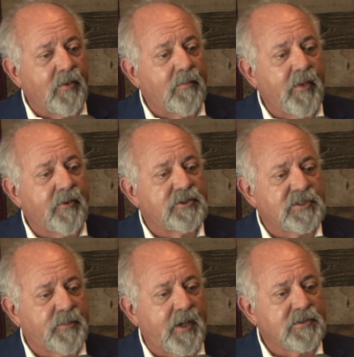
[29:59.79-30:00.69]
Her mother had
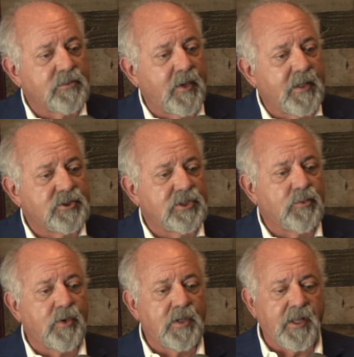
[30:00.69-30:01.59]
just passed away, and she
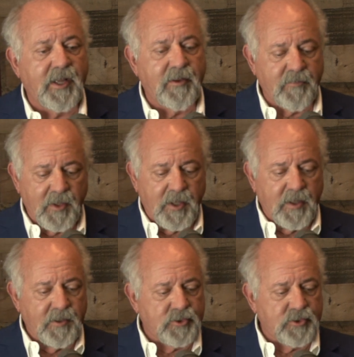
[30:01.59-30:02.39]
wanted to have this